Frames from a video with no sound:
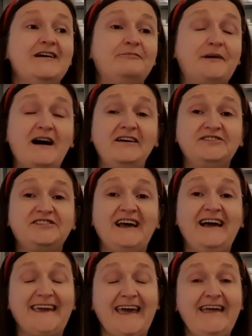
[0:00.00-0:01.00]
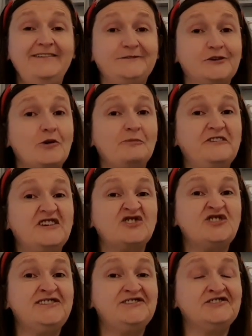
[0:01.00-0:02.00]
But again, for
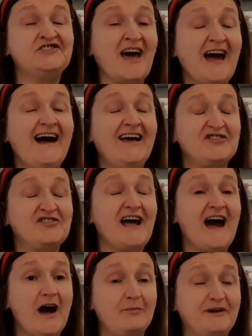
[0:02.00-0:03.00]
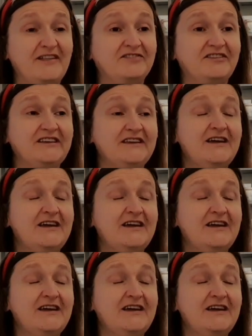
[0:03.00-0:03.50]
obvious reasons, that hasn't happened,